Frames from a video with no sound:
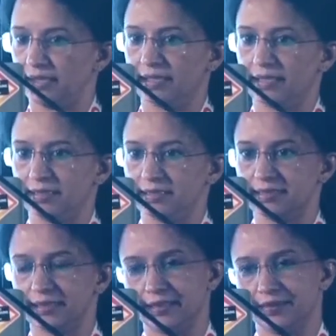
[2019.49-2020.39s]
and I can
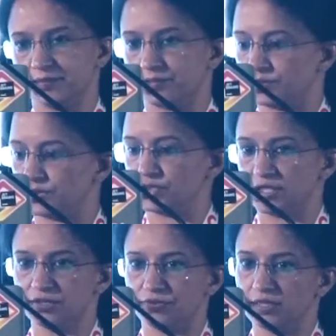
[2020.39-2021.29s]
say
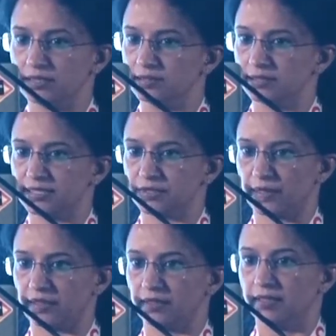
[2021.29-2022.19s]
just return this
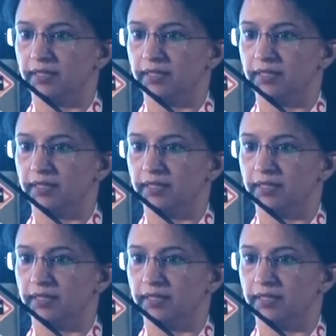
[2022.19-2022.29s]
one.